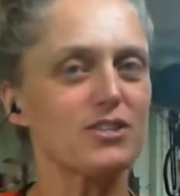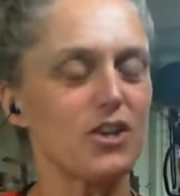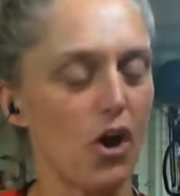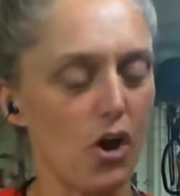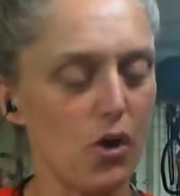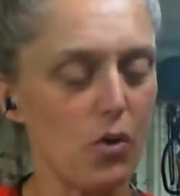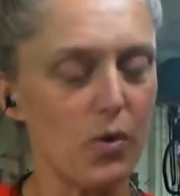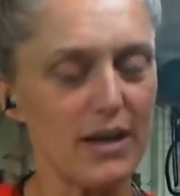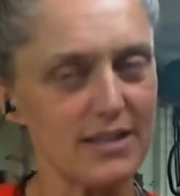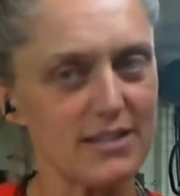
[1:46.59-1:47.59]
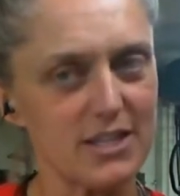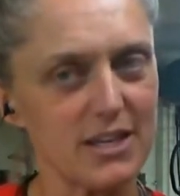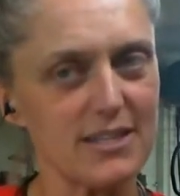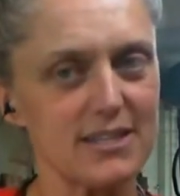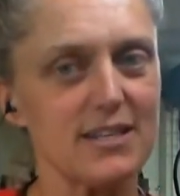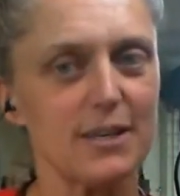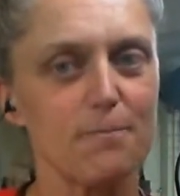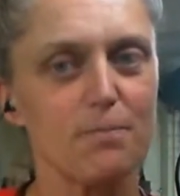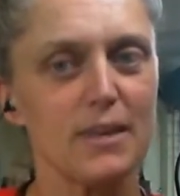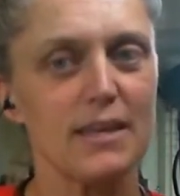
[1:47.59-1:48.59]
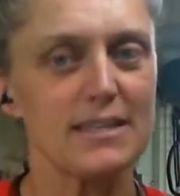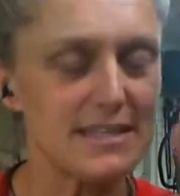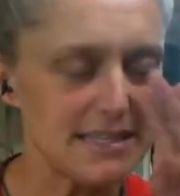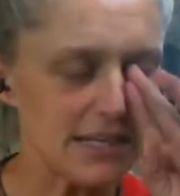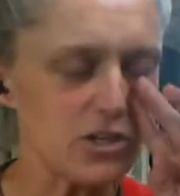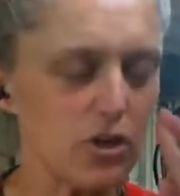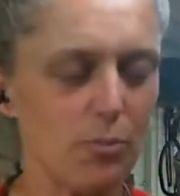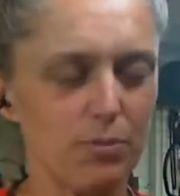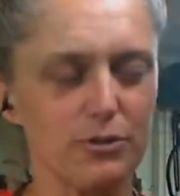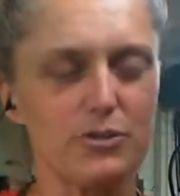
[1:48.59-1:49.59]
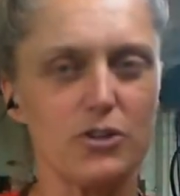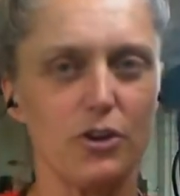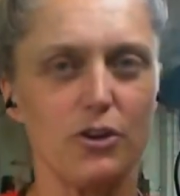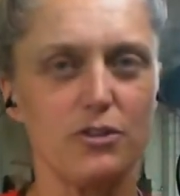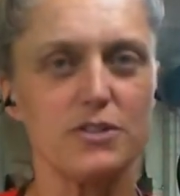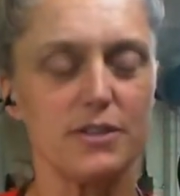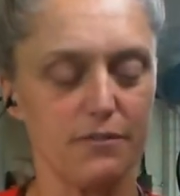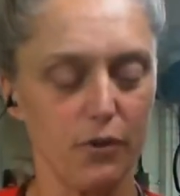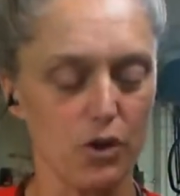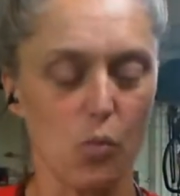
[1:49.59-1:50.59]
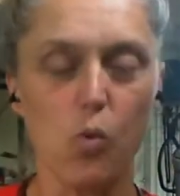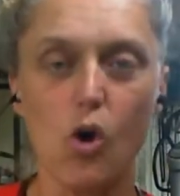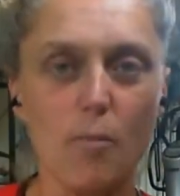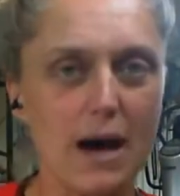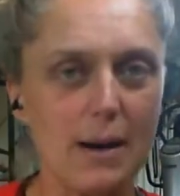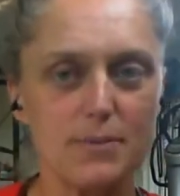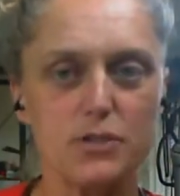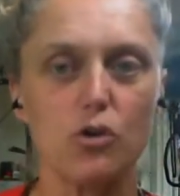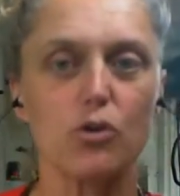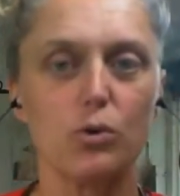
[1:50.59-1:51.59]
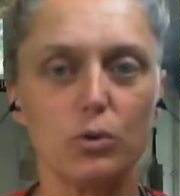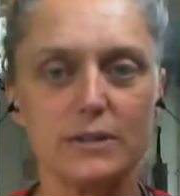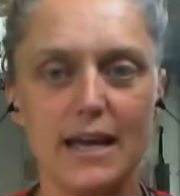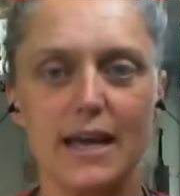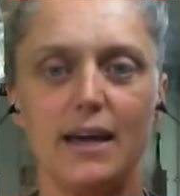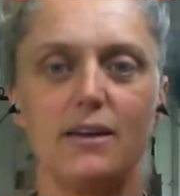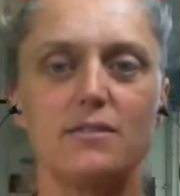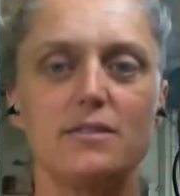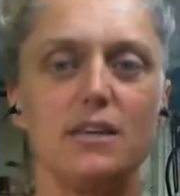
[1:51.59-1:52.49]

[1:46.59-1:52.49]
So it just stick to your blue zones for your warm-ups, your cool-downs.